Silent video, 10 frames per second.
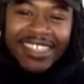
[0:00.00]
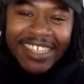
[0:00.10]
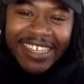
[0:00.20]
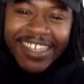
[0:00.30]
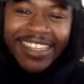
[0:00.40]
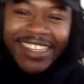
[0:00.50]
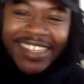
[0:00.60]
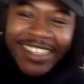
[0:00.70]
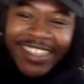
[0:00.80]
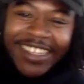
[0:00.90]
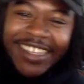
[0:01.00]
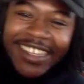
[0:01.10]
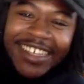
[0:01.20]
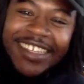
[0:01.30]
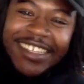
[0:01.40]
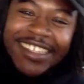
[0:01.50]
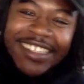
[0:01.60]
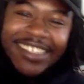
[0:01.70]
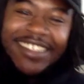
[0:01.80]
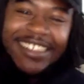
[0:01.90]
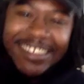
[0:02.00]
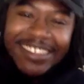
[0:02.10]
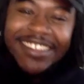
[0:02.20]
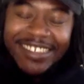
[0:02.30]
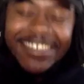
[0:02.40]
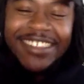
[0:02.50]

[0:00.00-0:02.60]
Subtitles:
headphones are black and silver instead of black and gold,